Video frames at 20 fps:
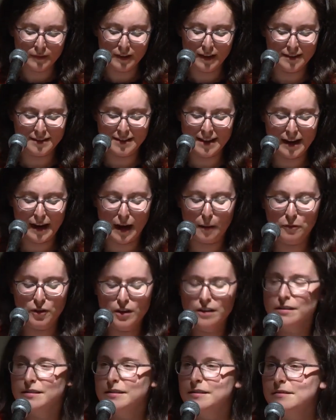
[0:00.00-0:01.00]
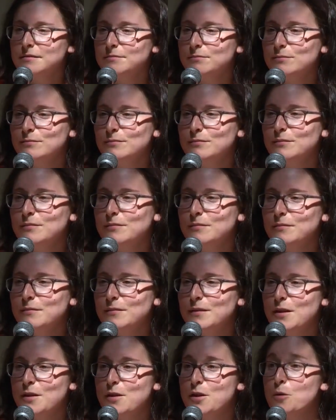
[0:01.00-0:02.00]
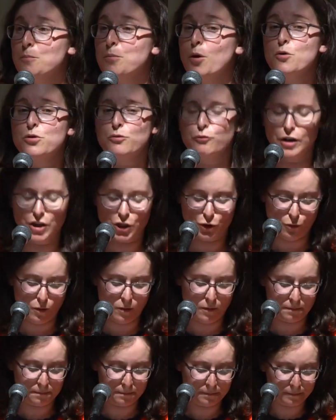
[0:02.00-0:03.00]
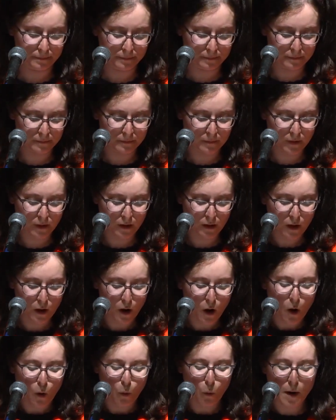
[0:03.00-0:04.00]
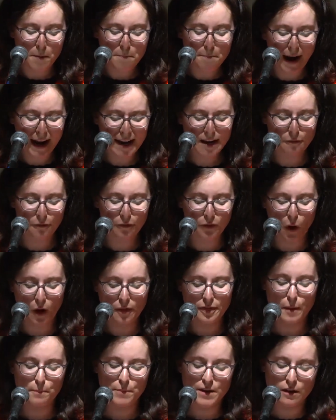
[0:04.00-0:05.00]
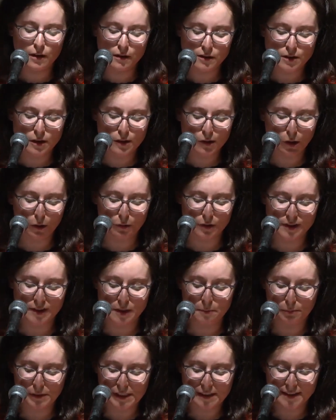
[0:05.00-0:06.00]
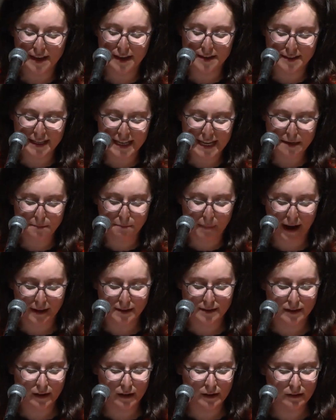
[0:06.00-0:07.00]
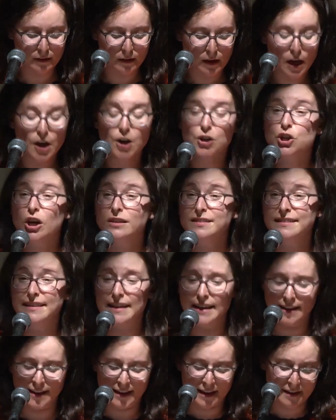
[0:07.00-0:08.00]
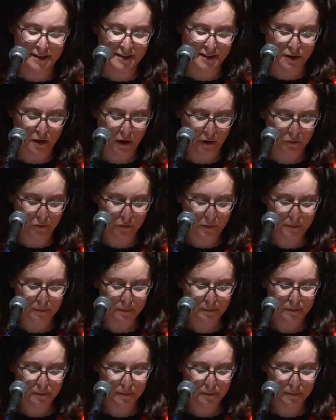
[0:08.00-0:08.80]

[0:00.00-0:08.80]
Isn't that obvious? They're both ritual. One might have thought that because the Torah simply says eat matzah, just eating it is enough.